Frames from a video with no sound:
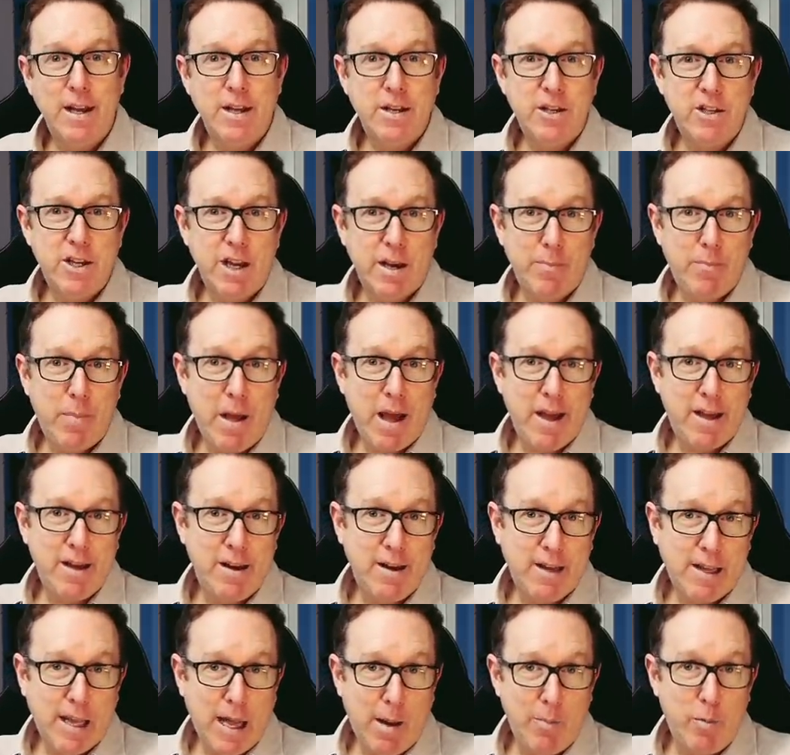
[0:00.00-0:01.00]
Check back in
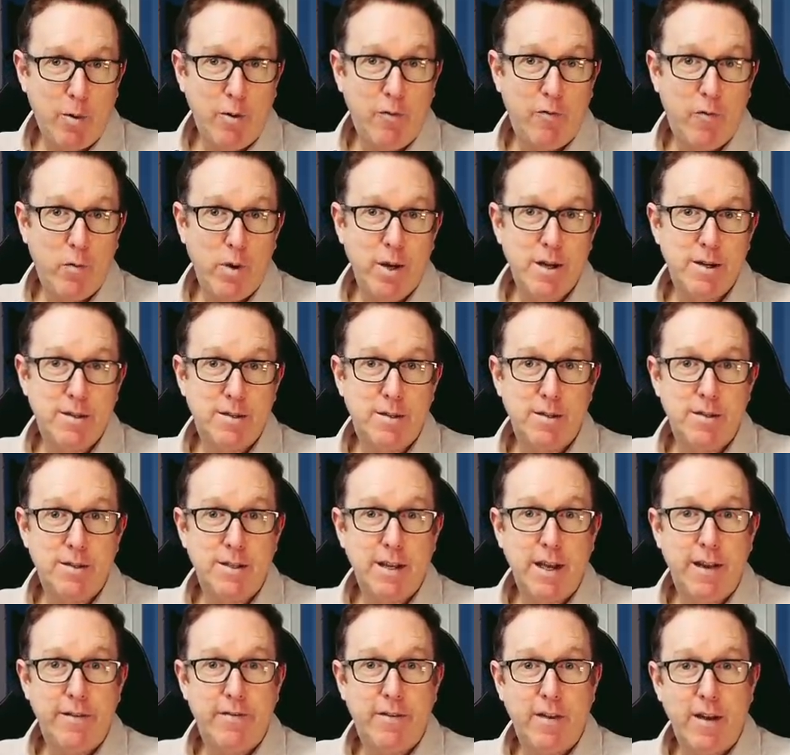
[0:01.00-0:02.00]
a couple of weeks to
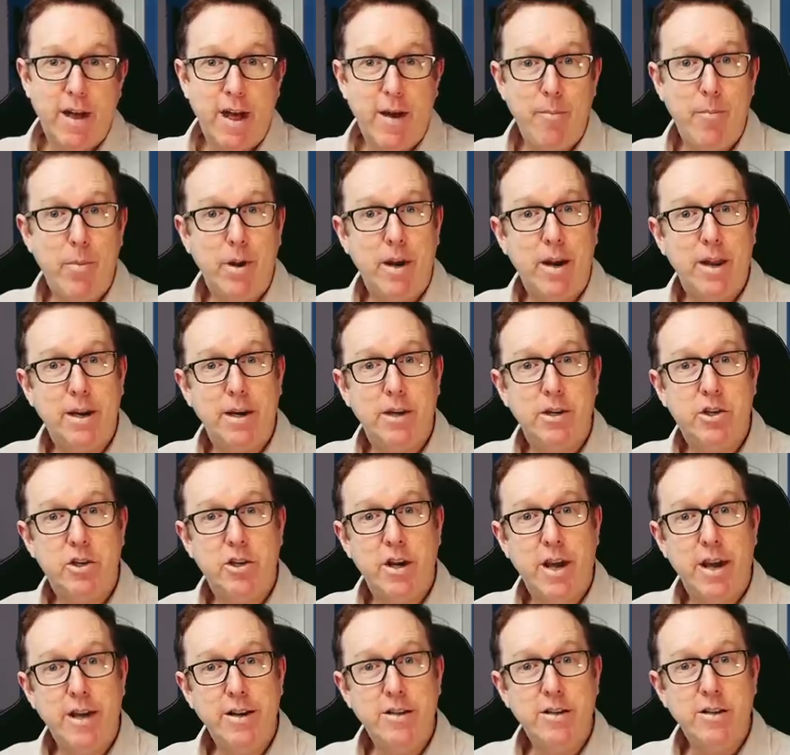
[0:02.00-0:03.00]
see if there have been any
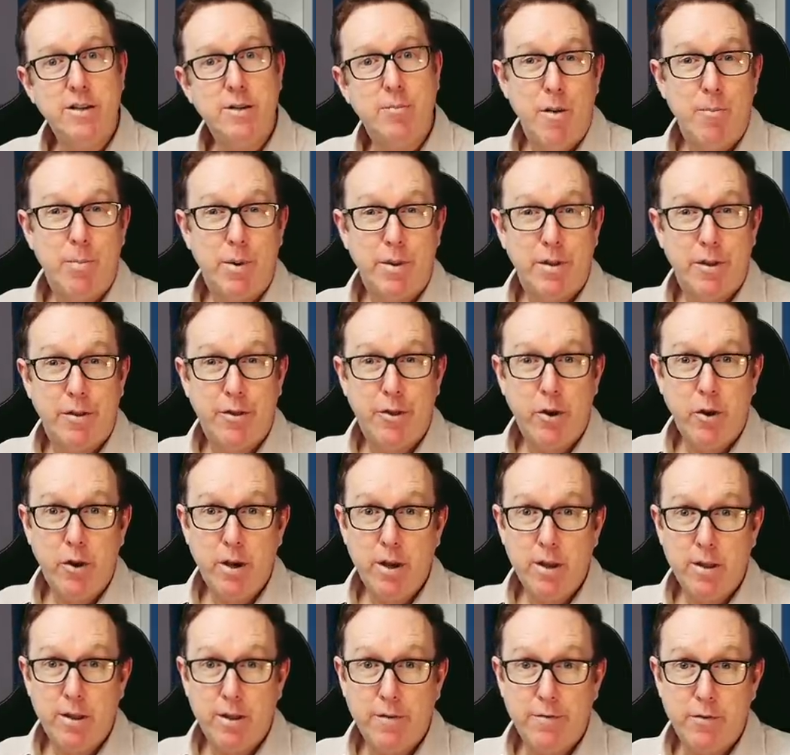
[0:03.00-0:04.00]
changes, but the
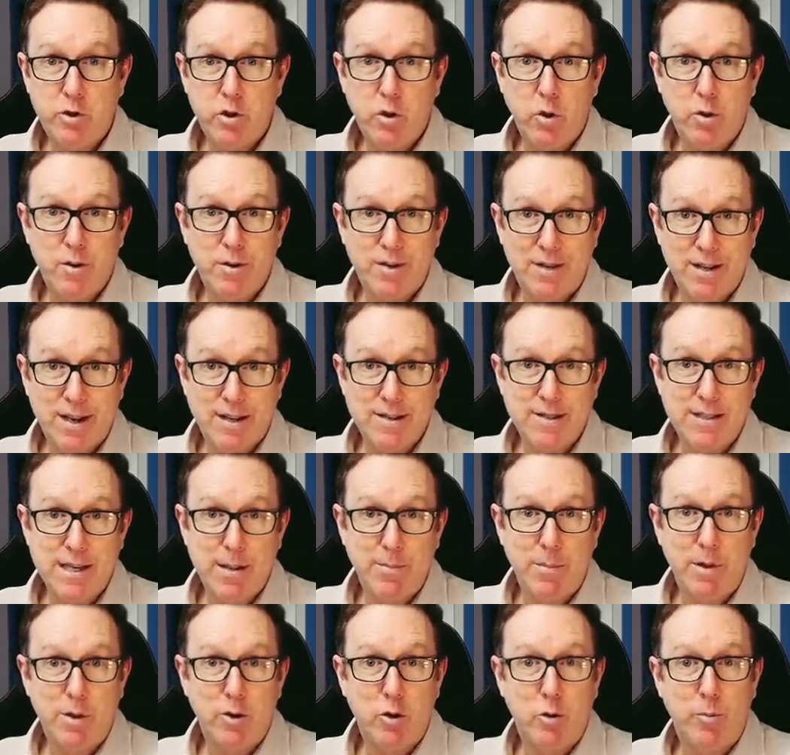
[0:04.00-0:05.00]
30th of June does
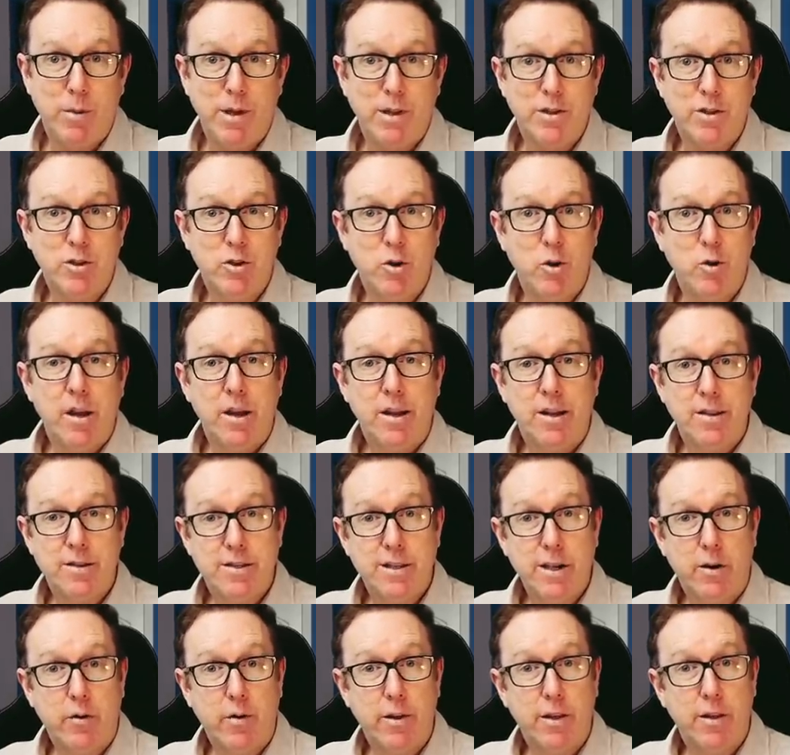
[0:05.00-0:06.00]
seem a little bit soon,
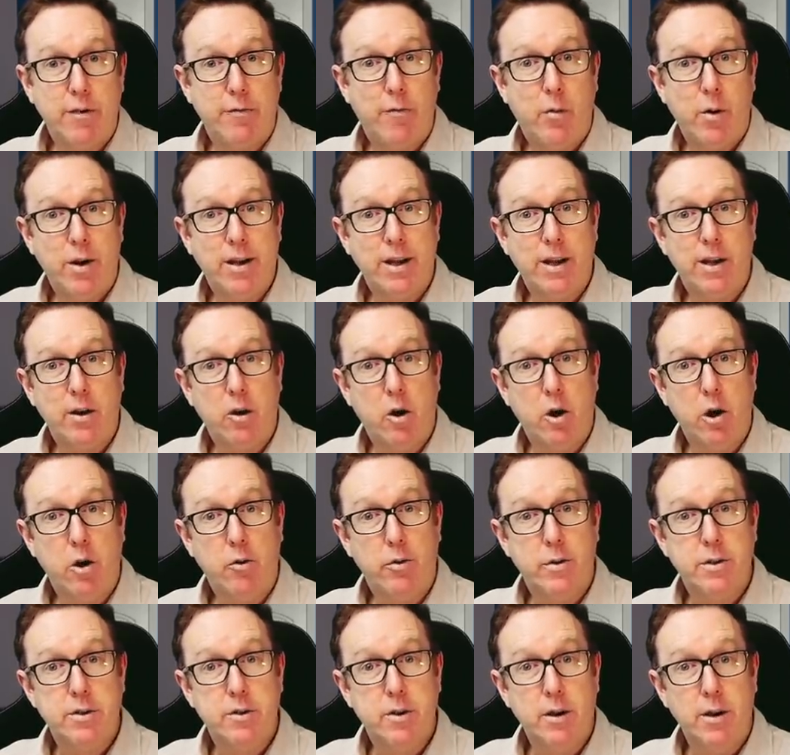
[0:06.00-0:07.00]
considering that Fuengirola
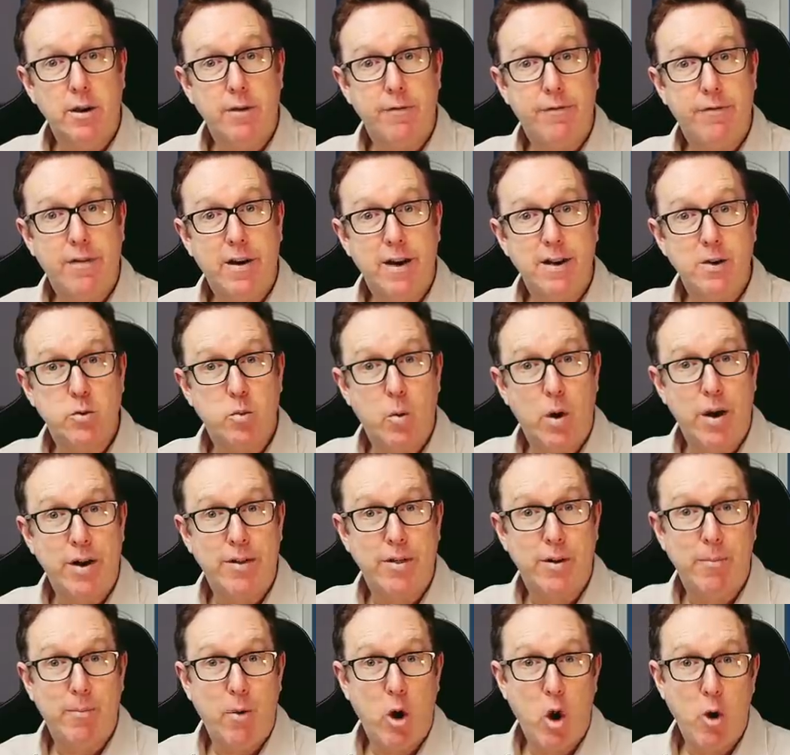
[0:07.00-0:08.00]
is still in phase 1 at
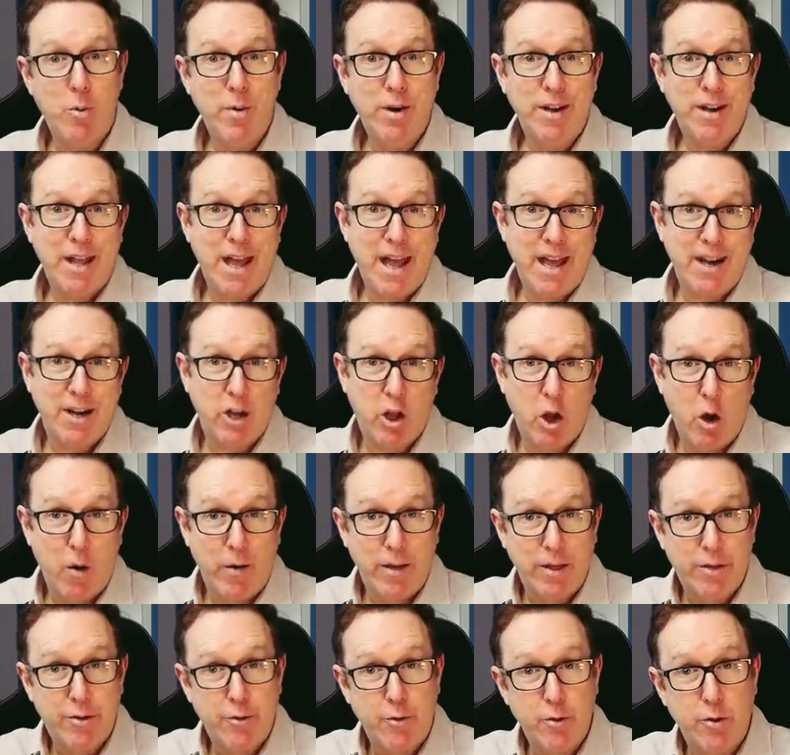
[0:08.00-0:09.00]
the moment and
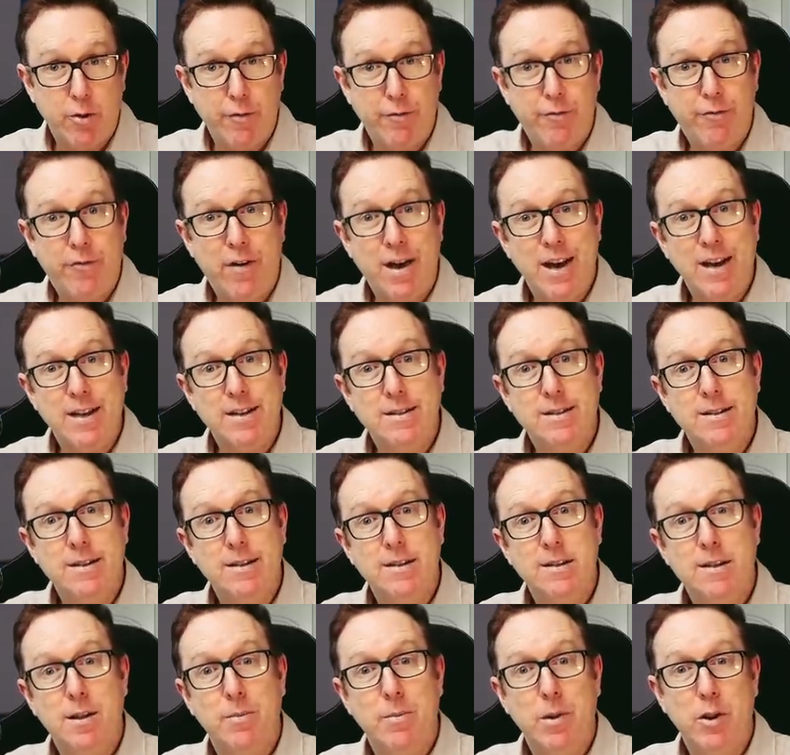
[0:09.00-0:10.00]
going through the phase
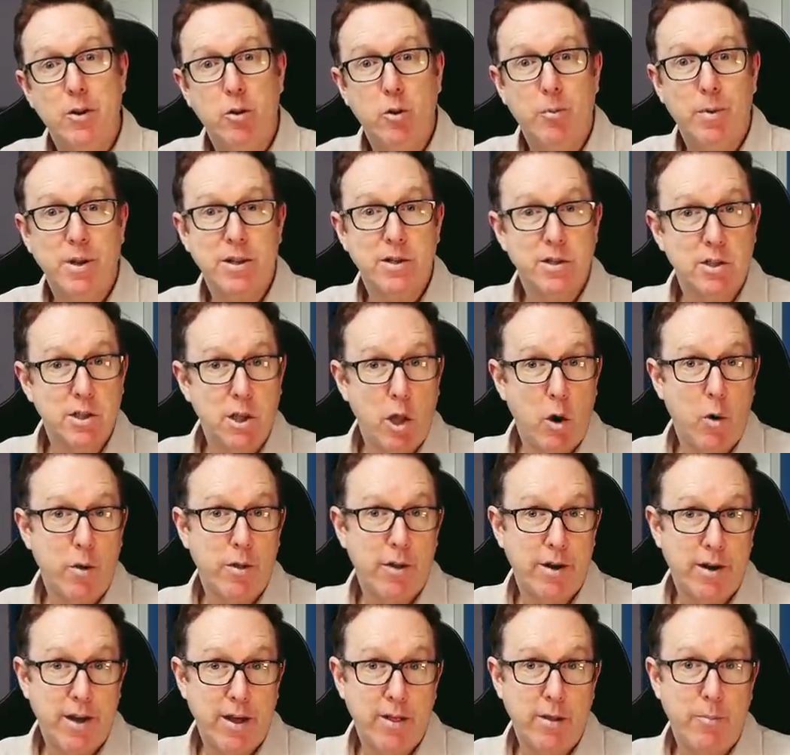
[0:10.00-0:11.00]
system a little bit slower
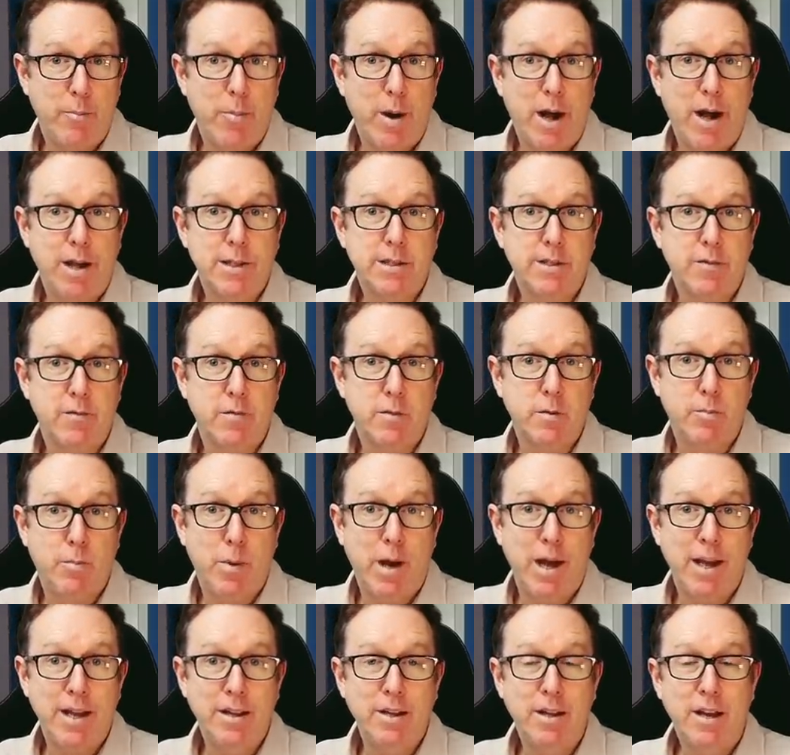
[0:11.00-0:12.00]
than other parts of
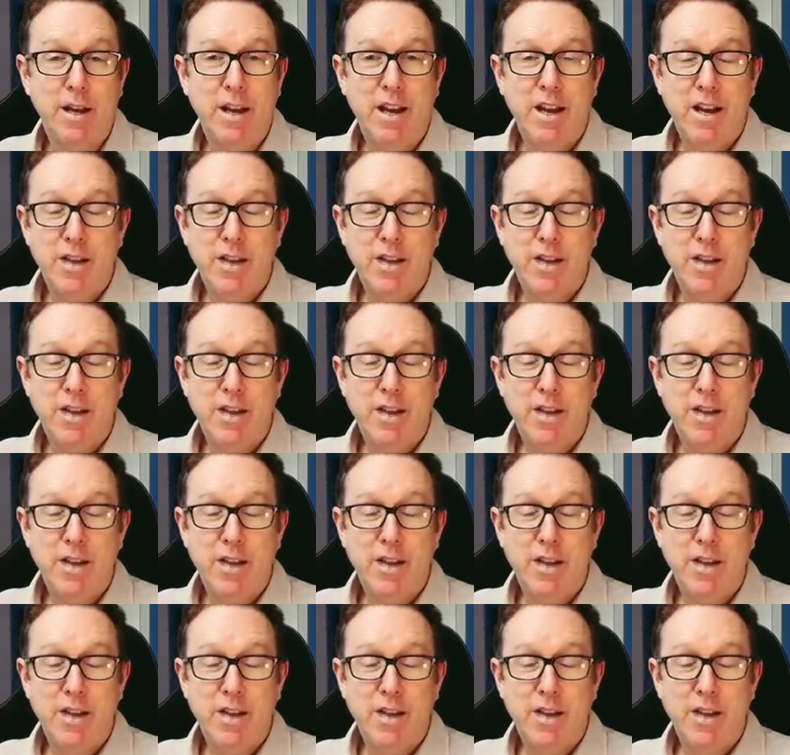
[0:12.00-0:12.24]
Spain.